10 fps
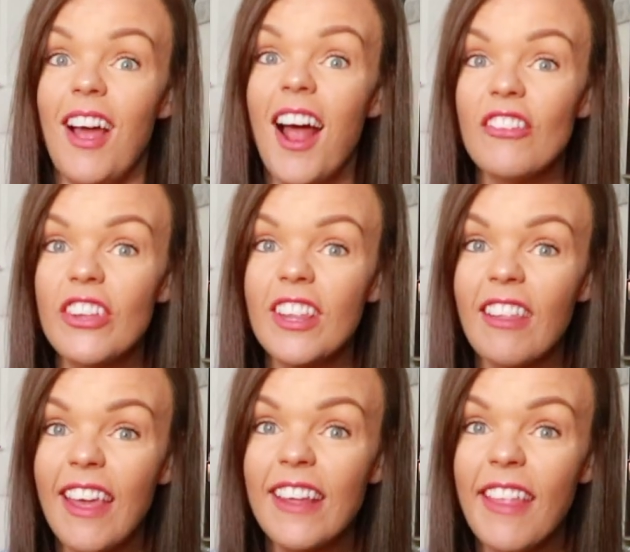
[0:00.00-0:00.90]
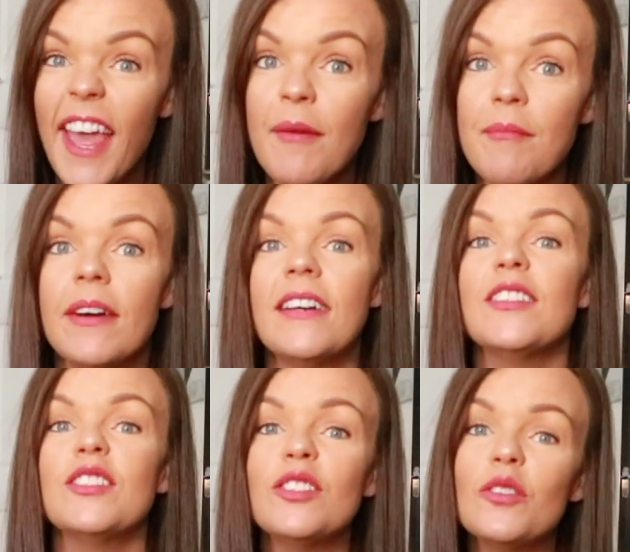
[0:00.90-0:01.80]
I really like them.
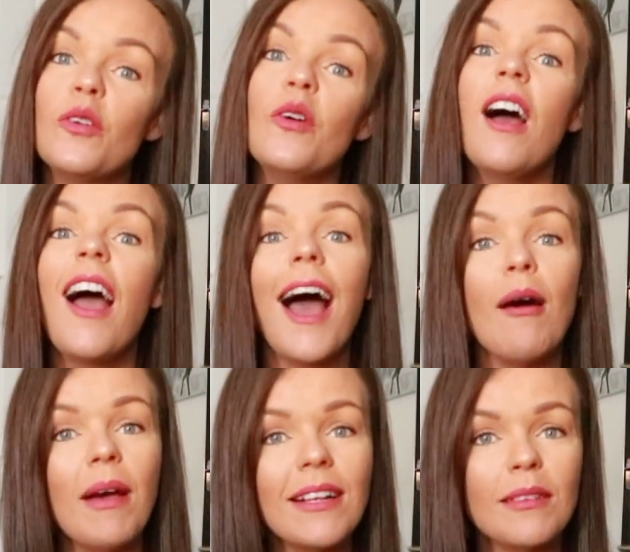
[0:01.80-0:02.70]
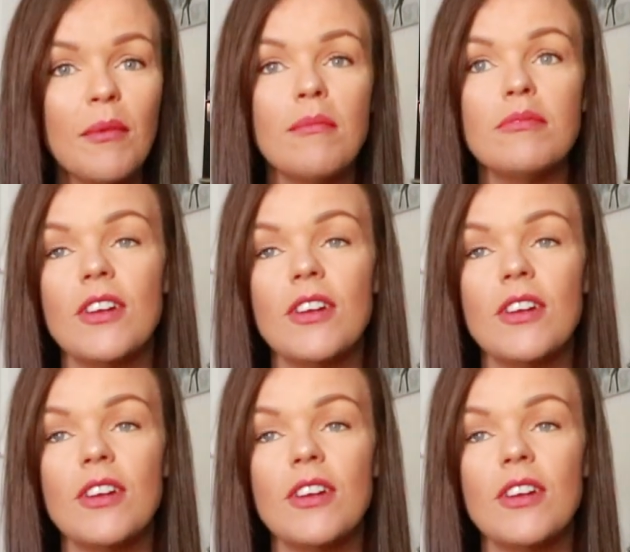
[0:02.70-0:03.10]
So I picked them up,